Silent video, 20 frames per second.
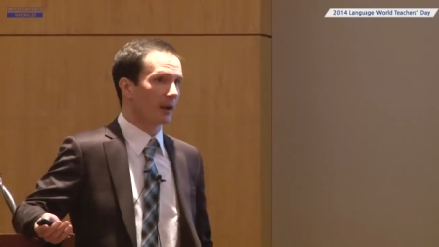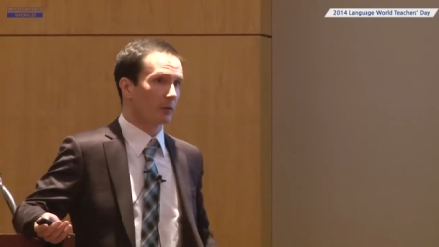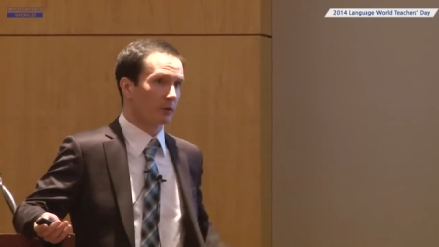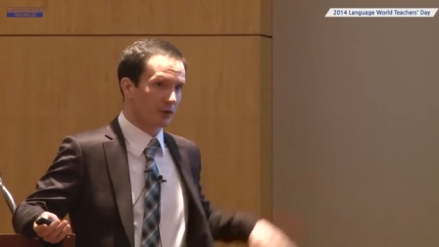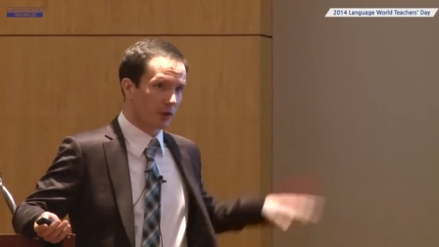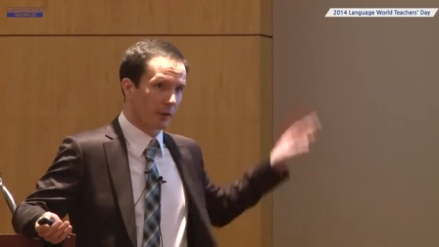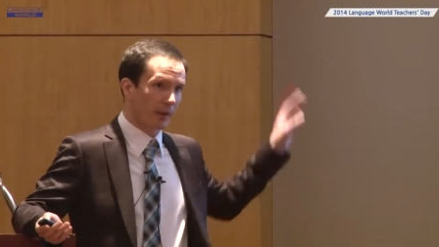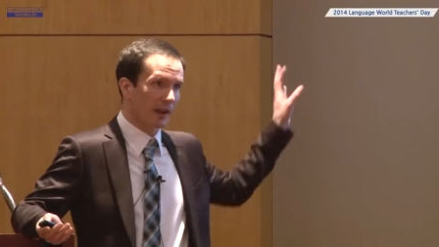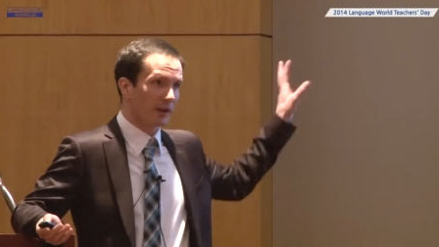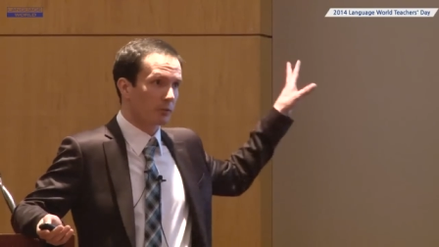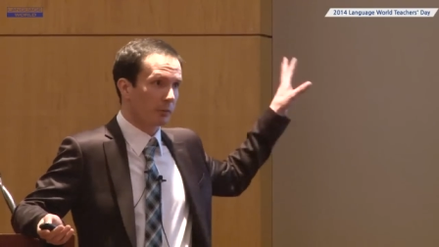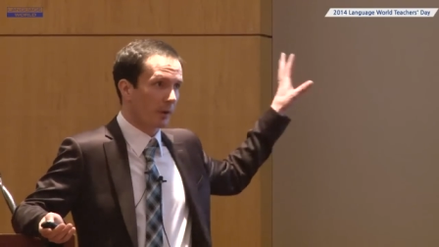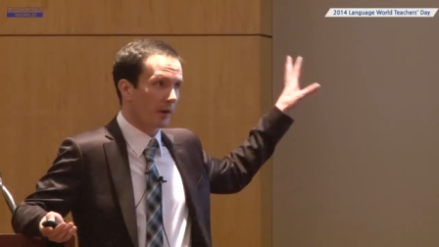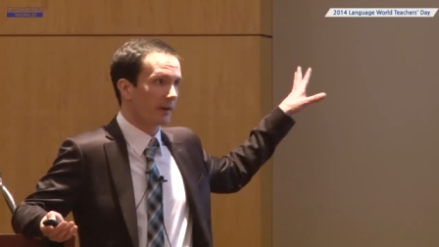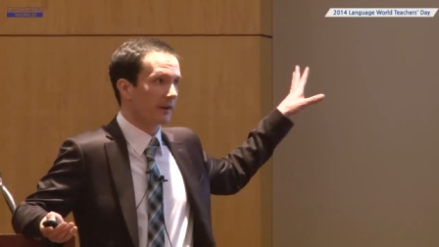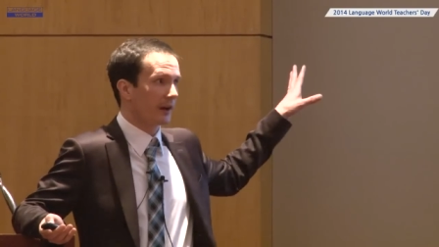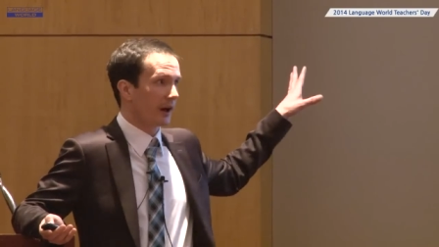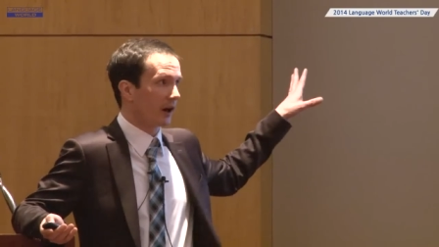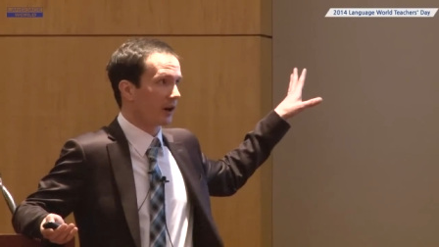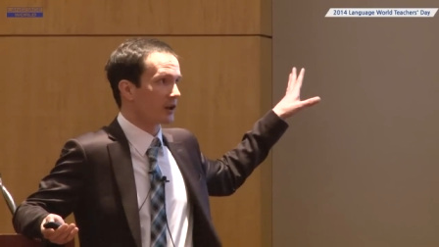so that's one
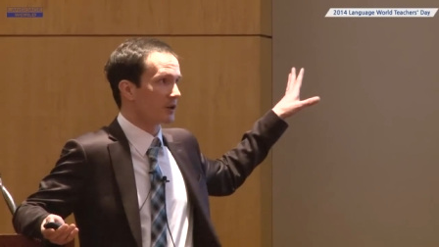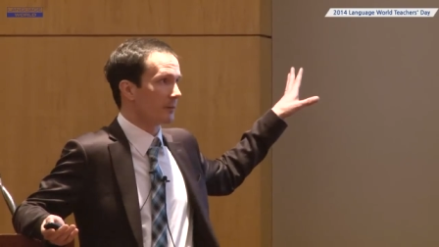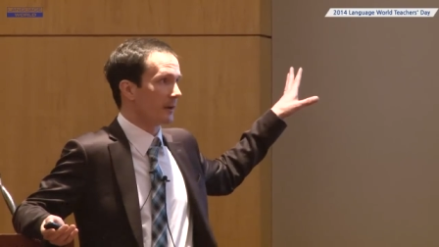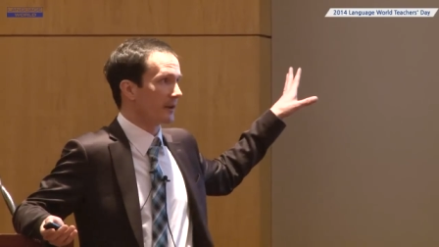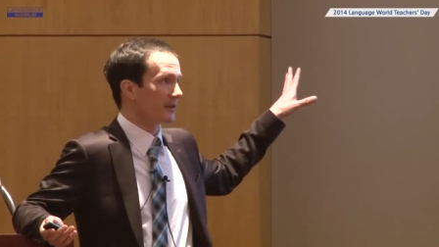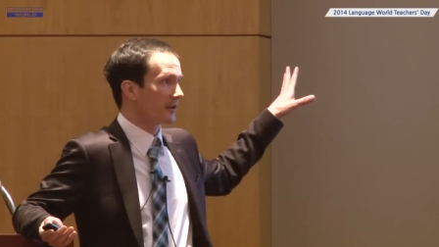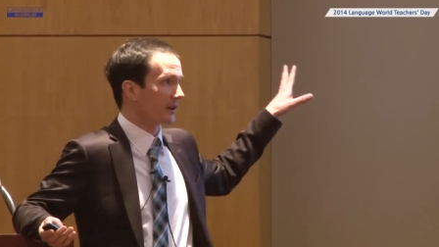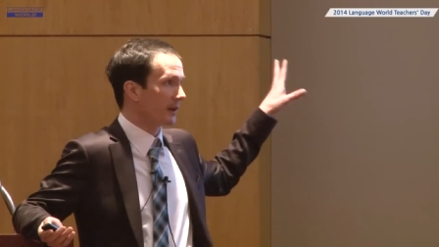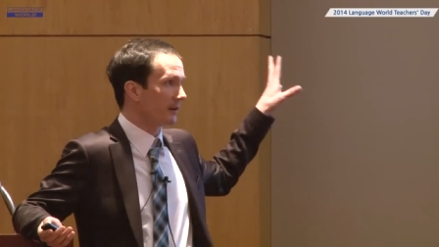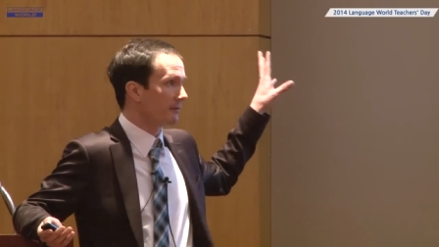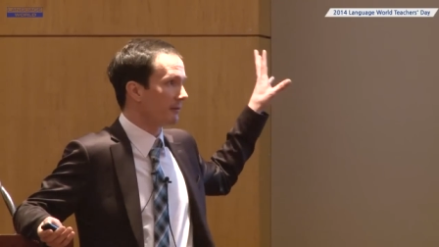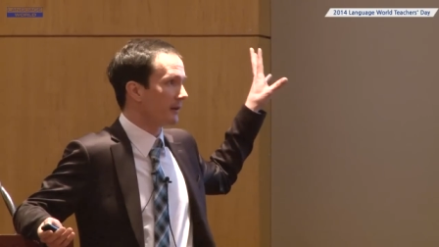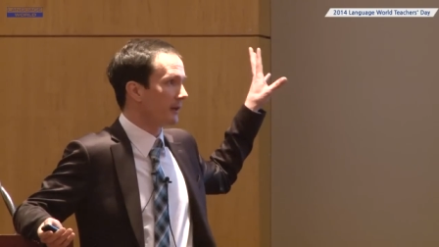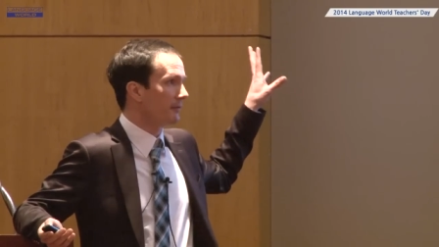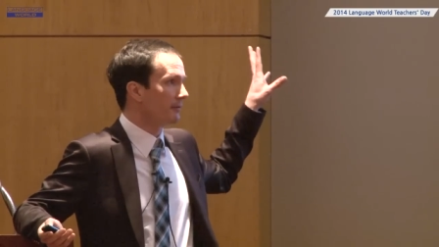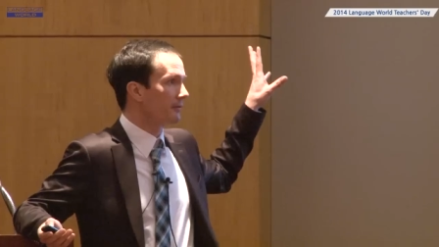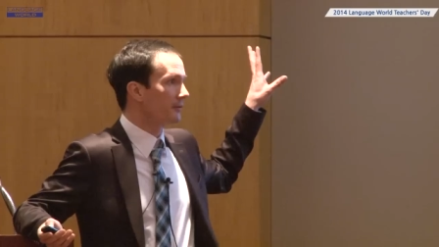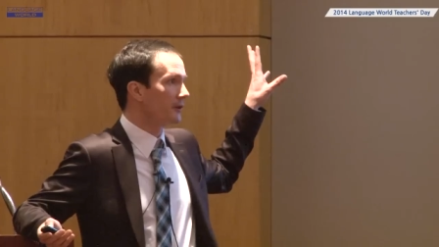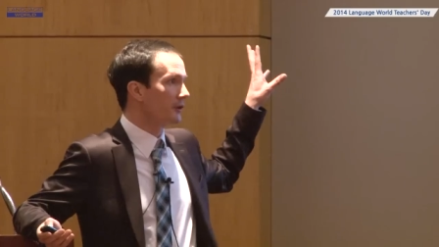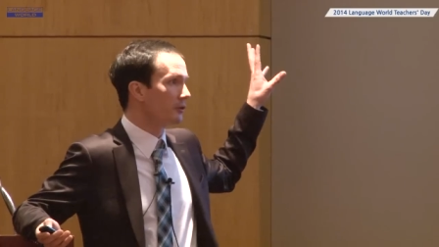of the arguments, that
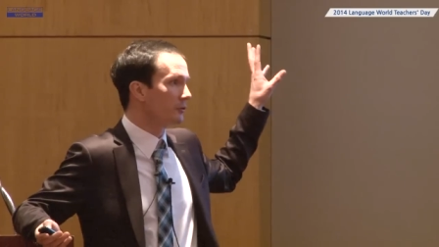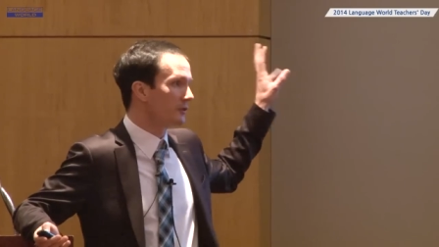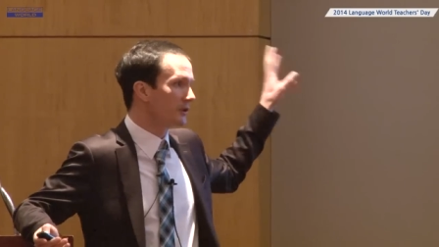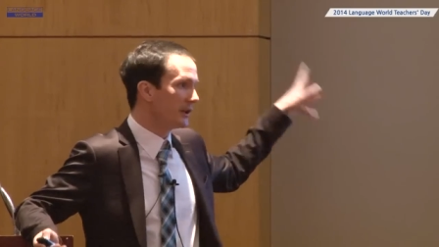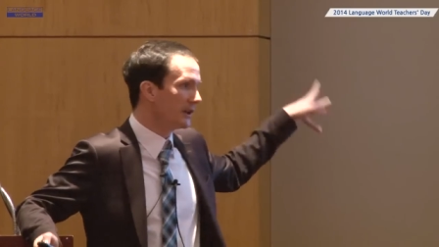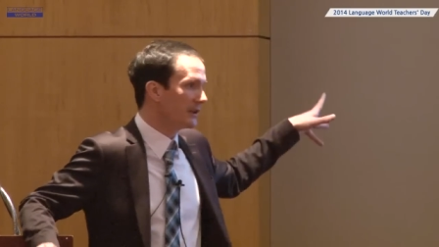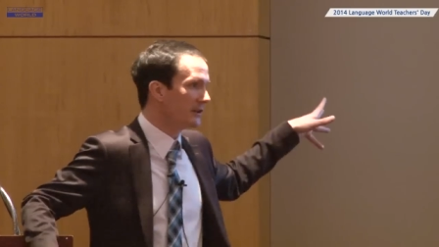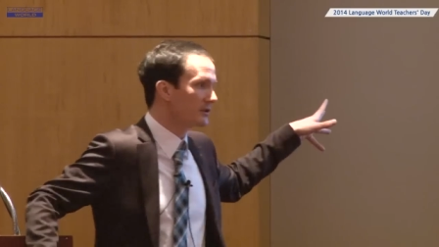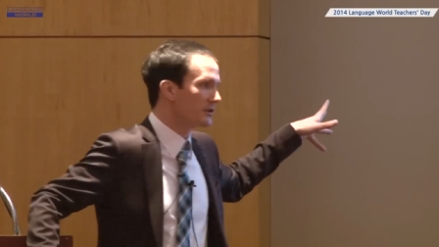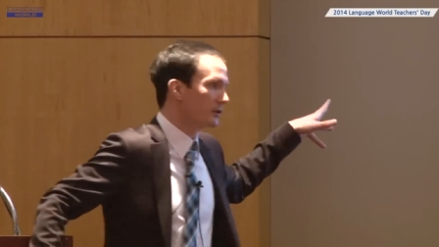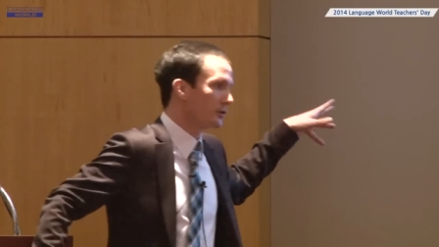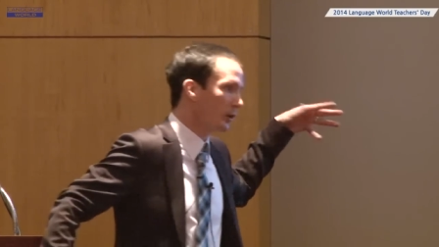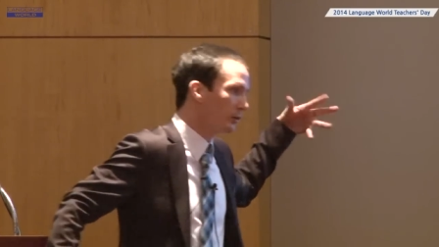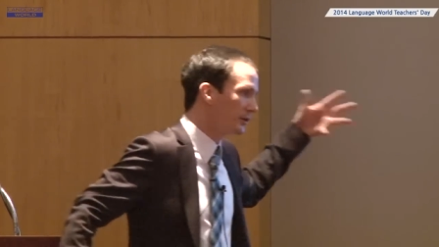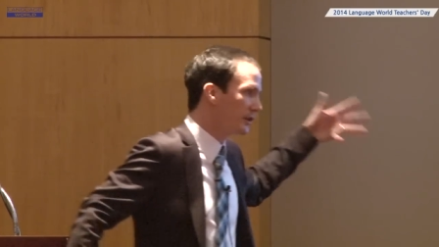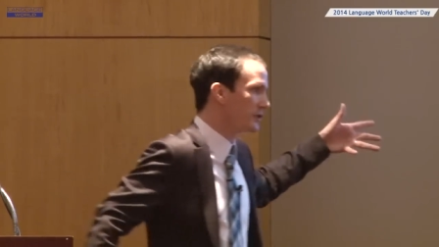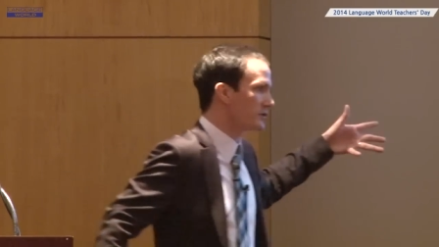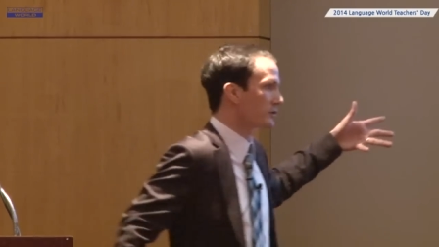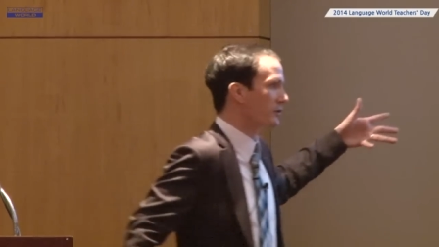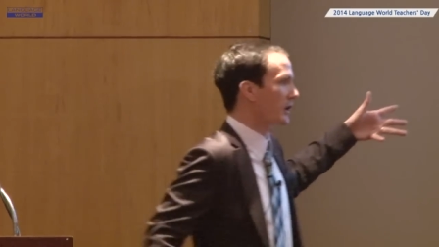if you
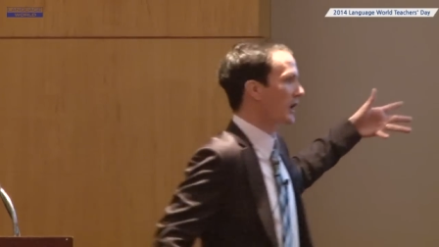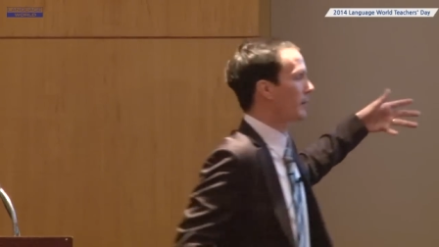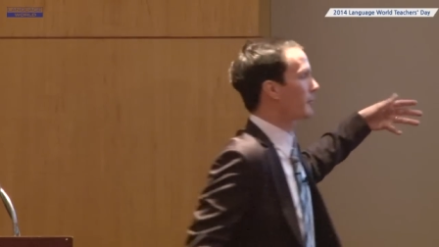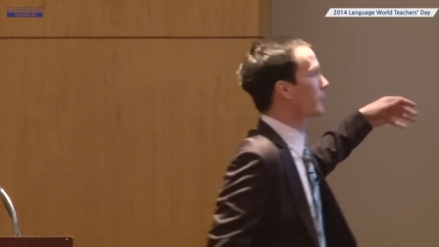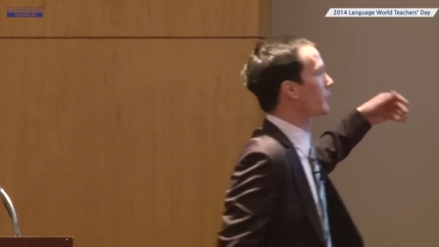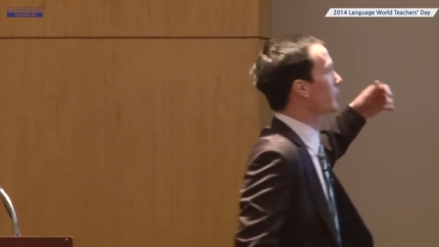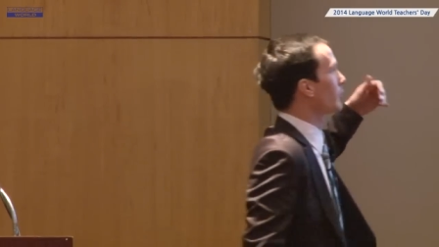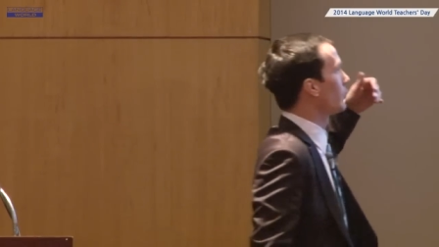don't teach the grammar